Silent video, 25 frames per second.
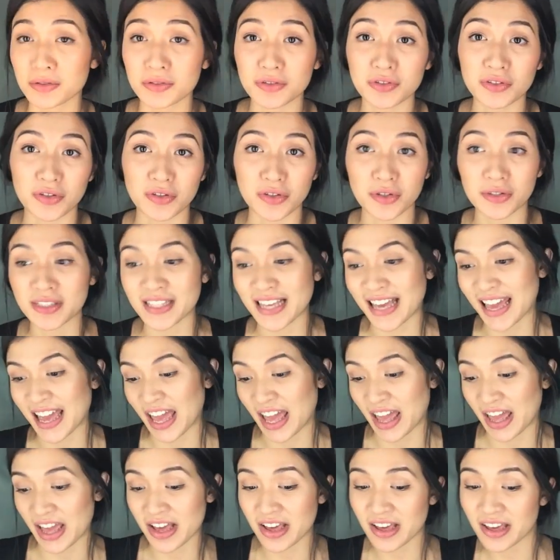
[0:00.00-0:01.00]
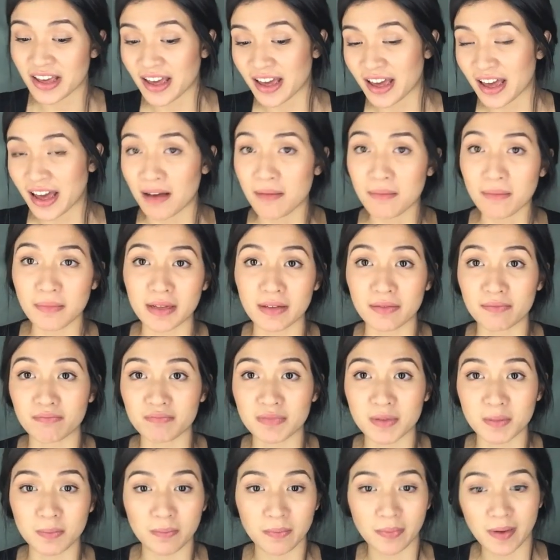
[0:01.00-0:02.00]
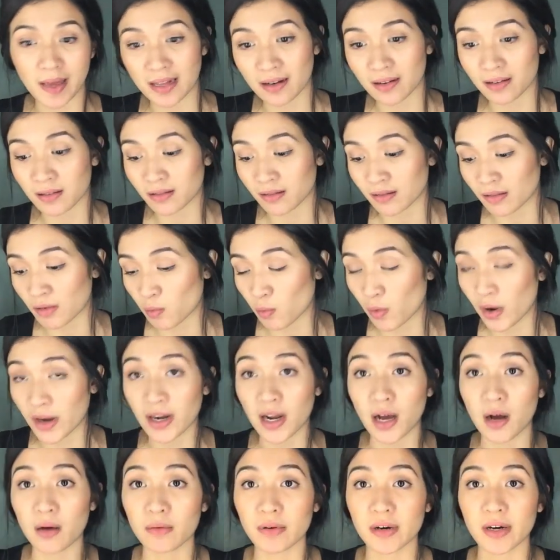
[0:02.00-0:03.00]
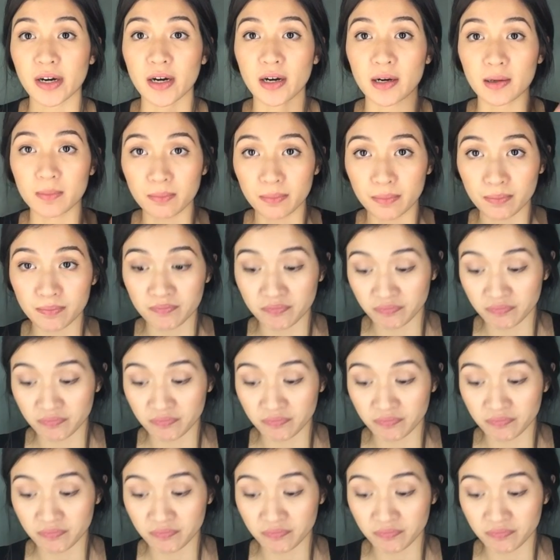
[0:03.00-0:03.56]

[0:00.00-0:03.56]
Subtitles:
So I was like, okay, I'm gonna spend 1 hour